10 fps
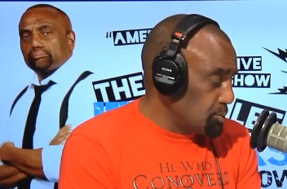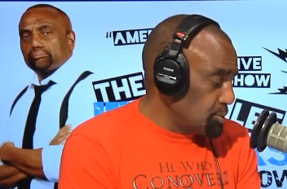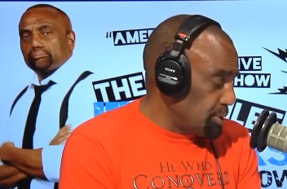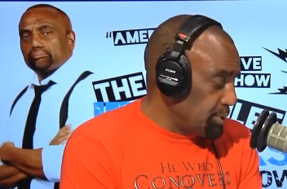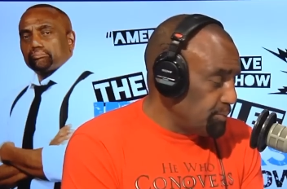
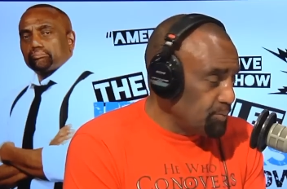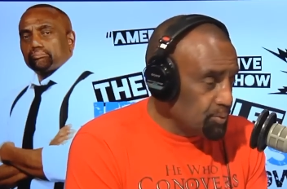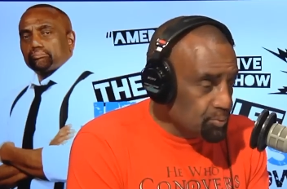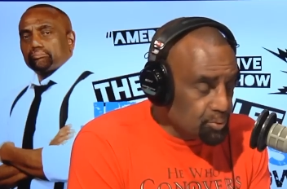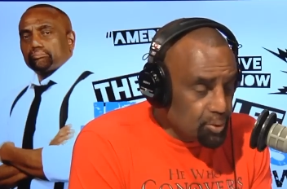Speaker 1: of
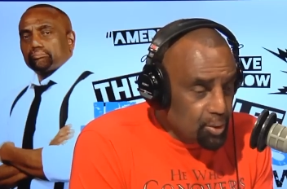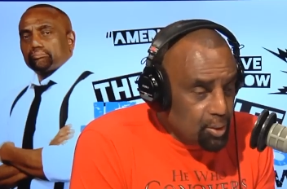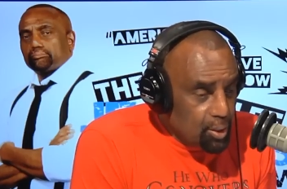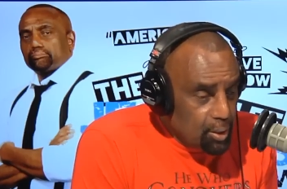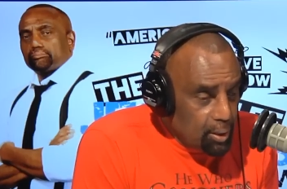interviews,
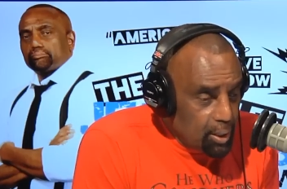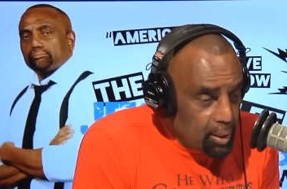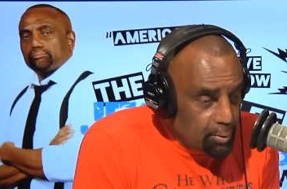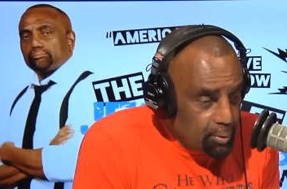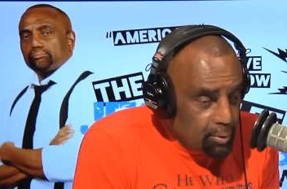
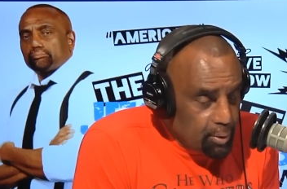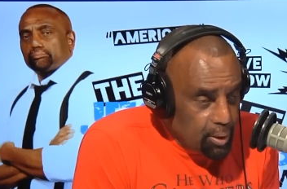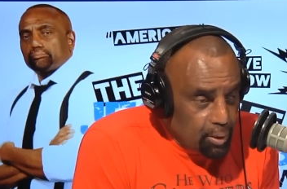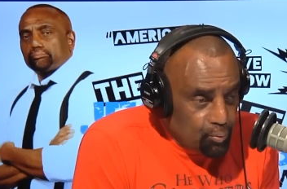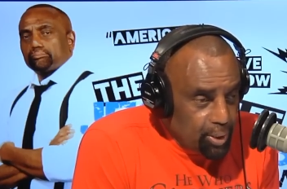
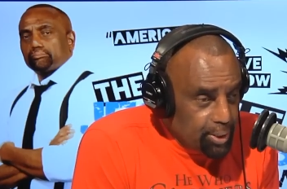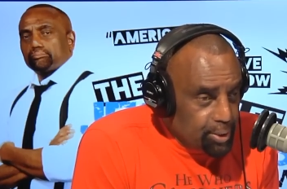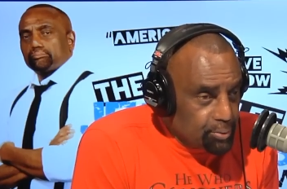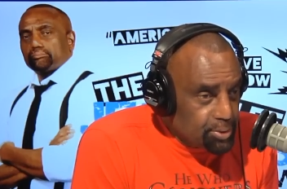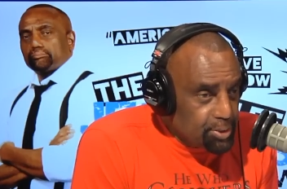
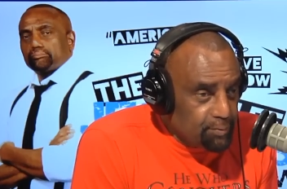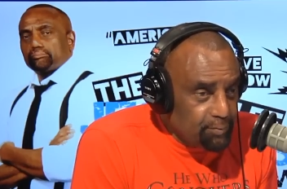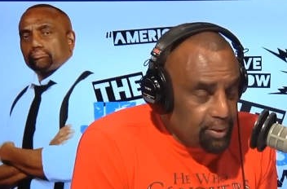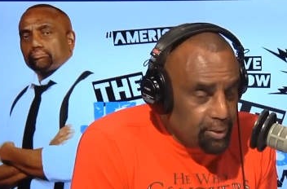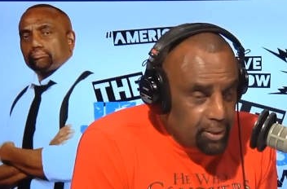radio,
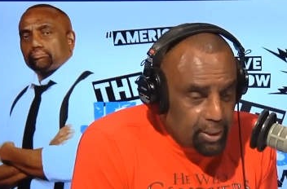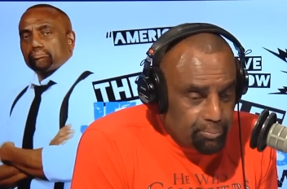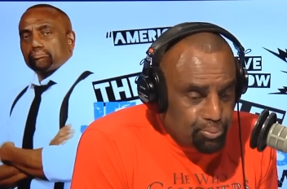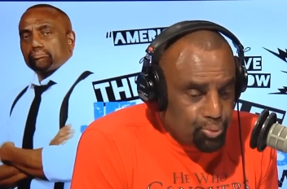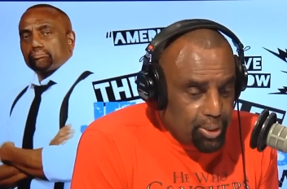TV,
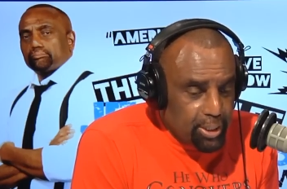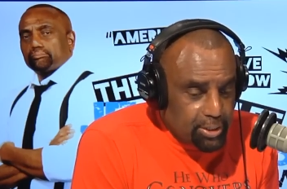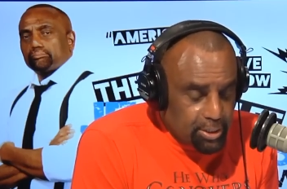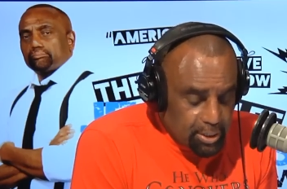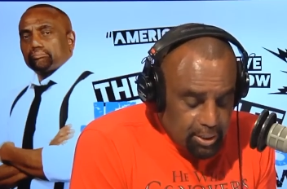and
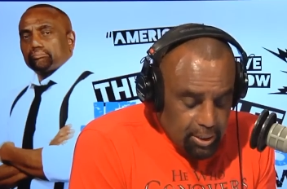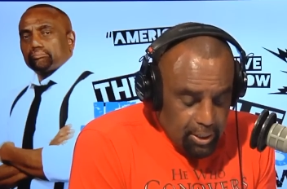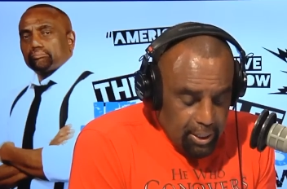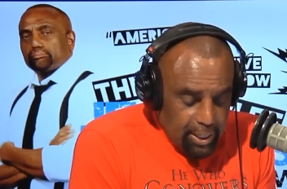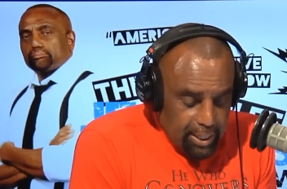print.
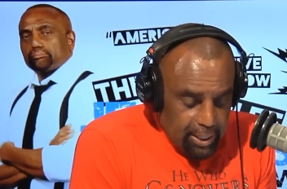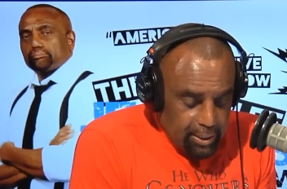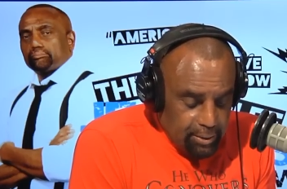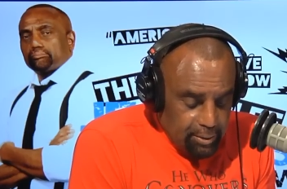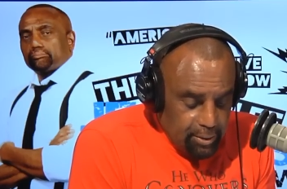
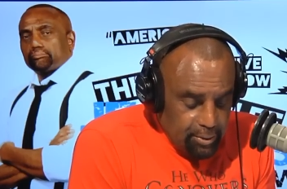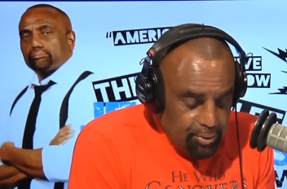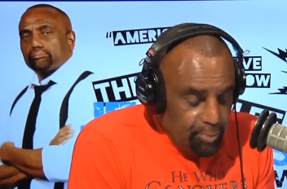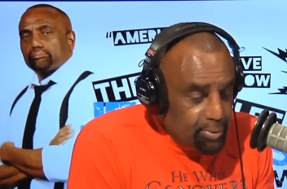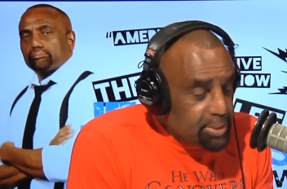And
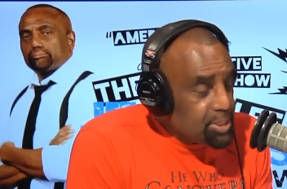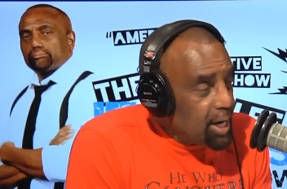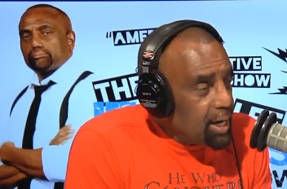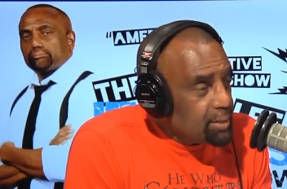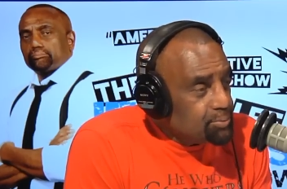there have been
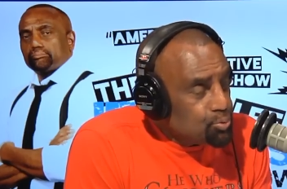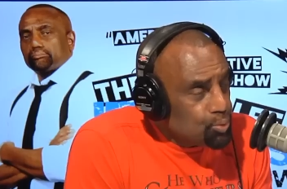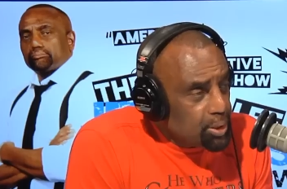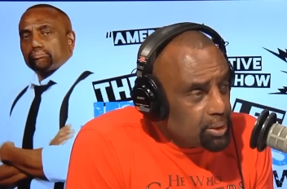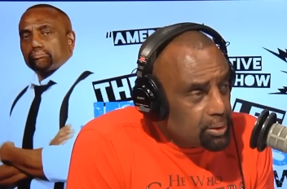times
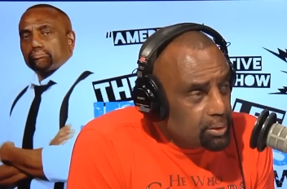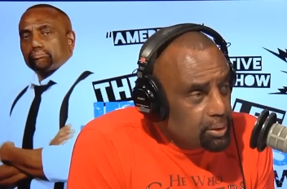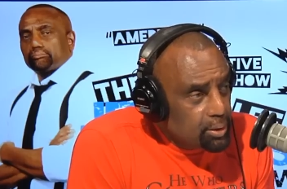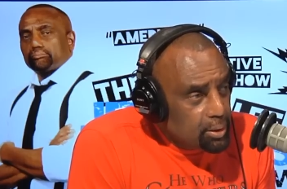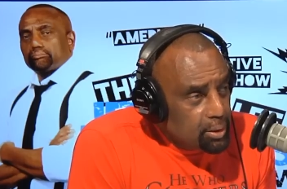when
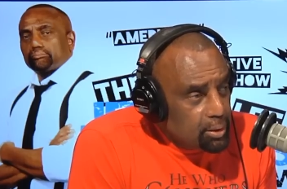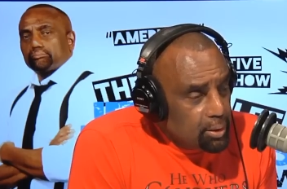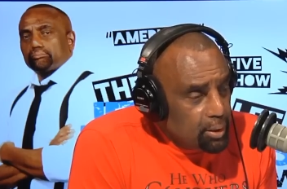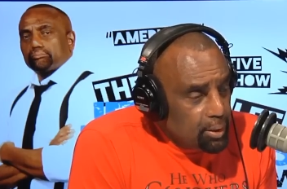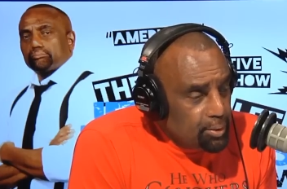
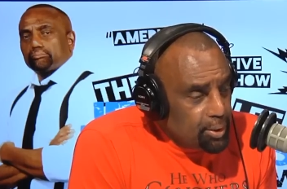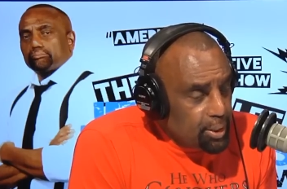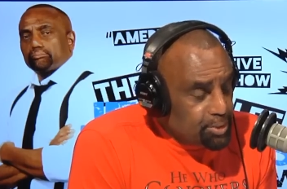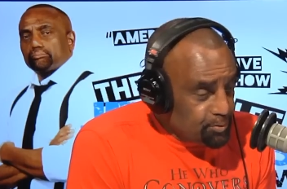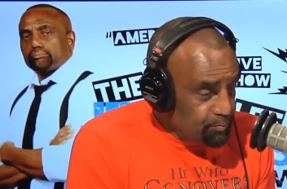
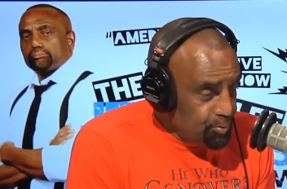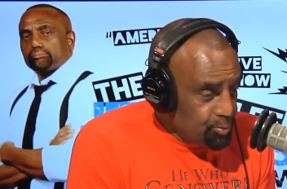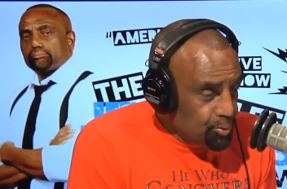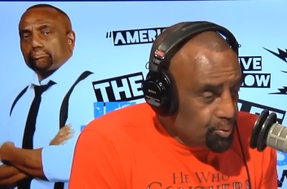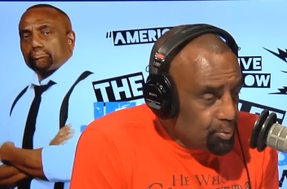the
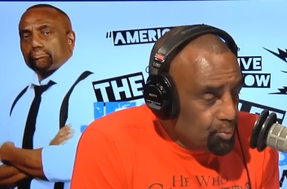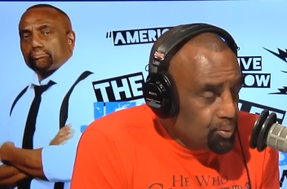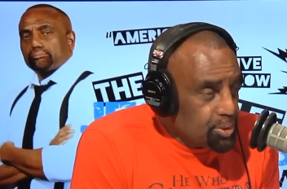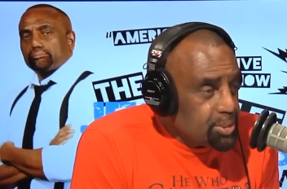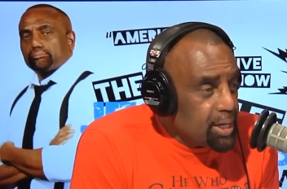interviewer
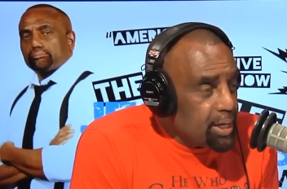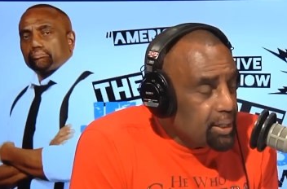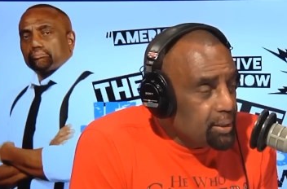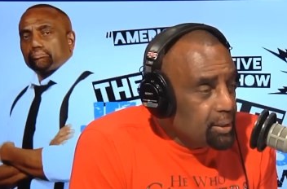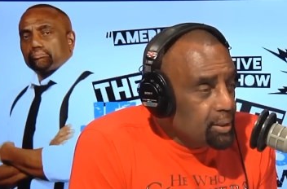would
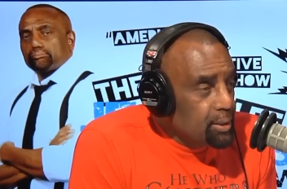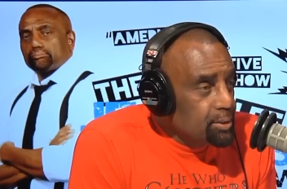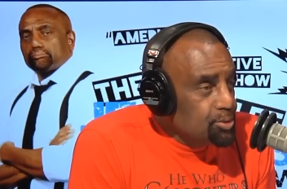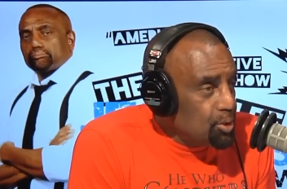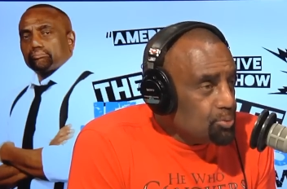say,
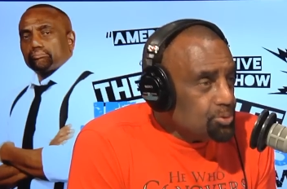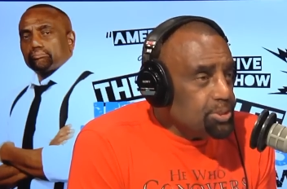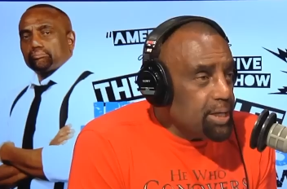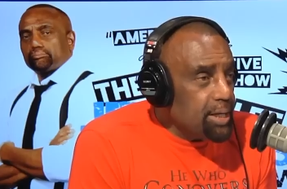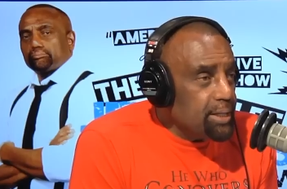don't
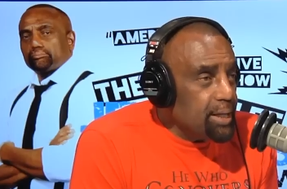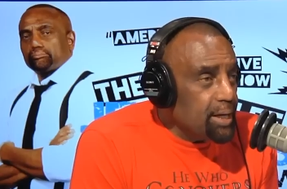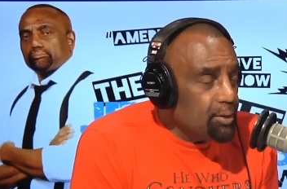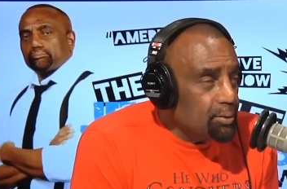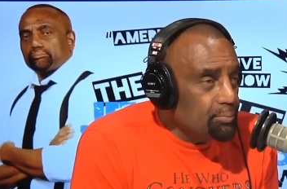say
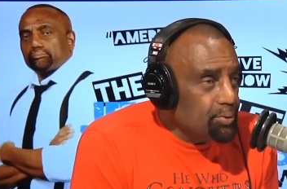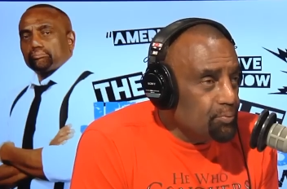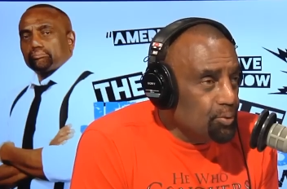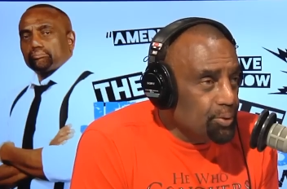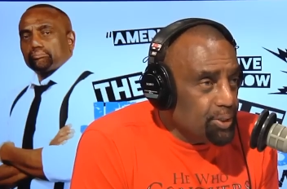that,
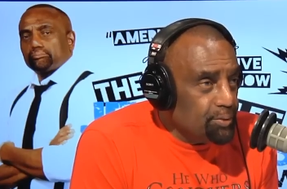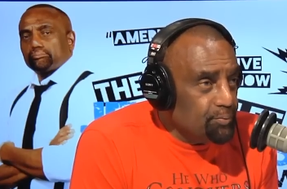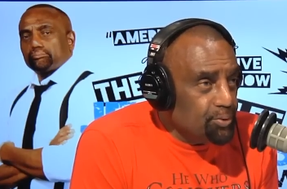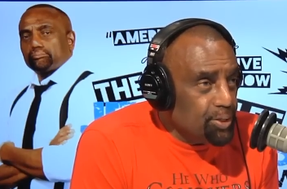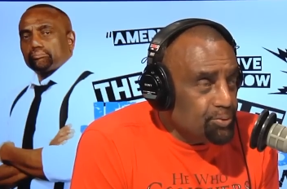before the
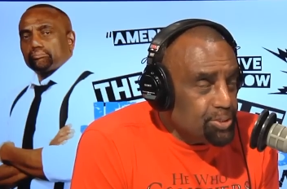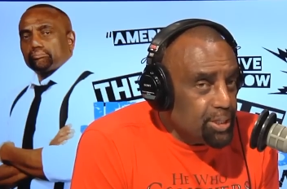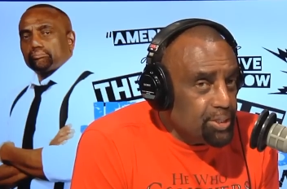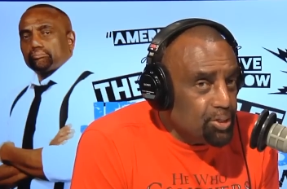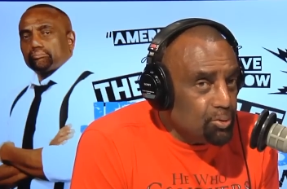interview, they would
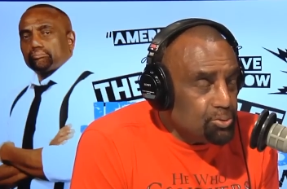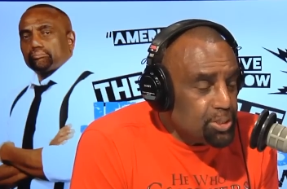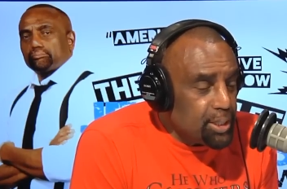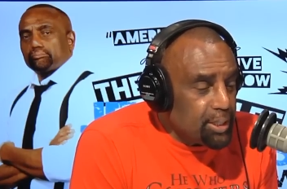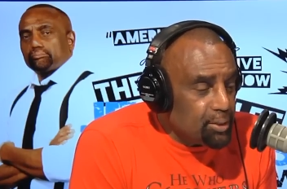say, don't
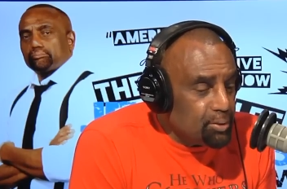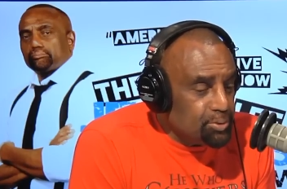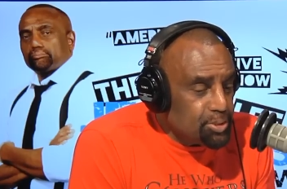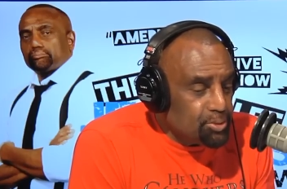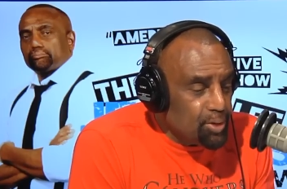say that
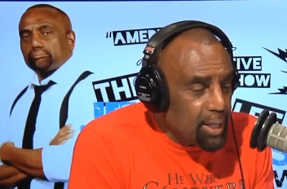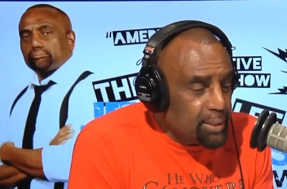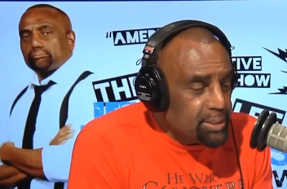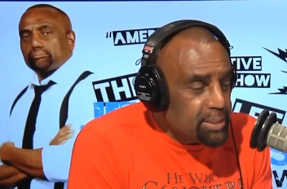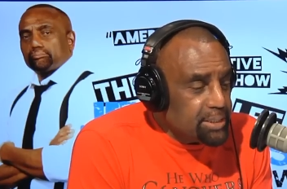
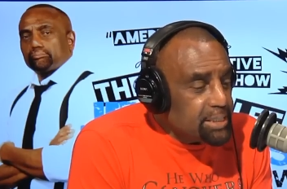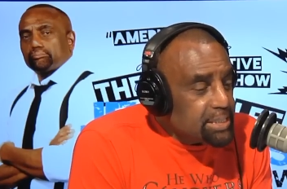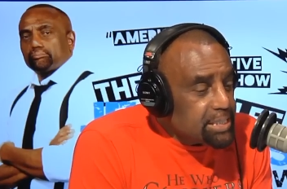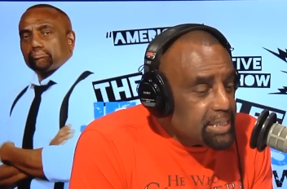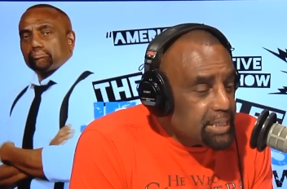homosexuality is a
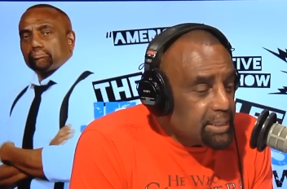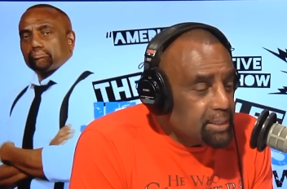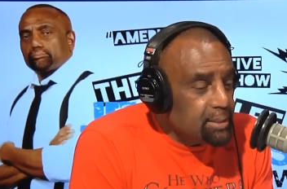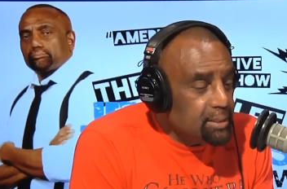sin,